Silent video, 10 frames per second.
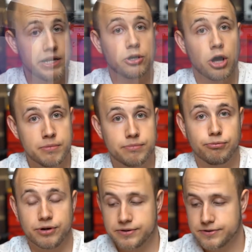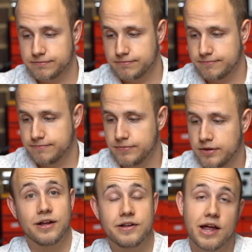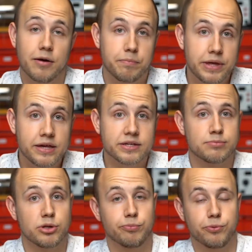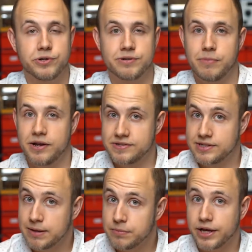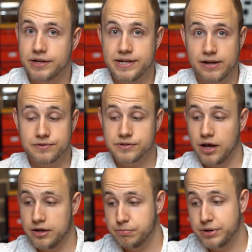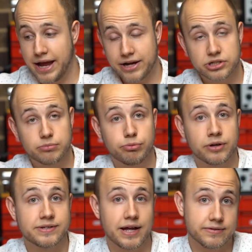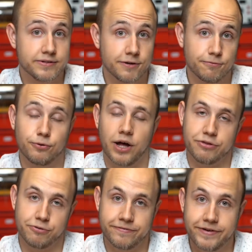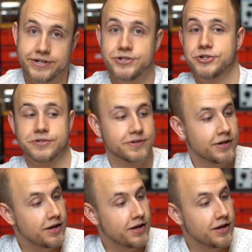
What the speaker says: common prints. Now, being a smaller printer might seem like a downside, but it actually brings out several other advantages.